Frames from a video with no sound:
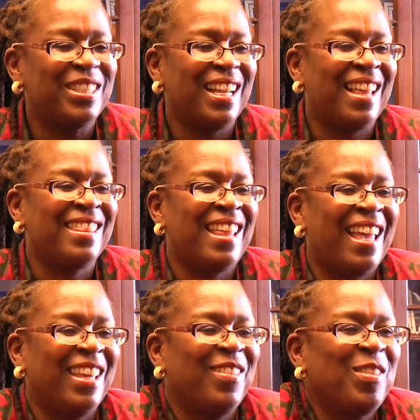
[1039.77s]
much,
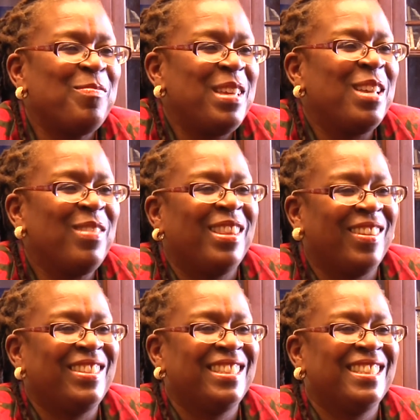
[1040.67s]
and thank you for being
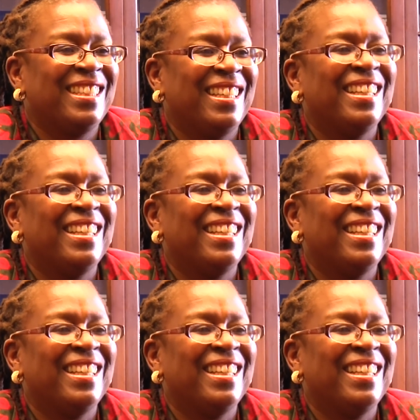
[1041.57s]
with us.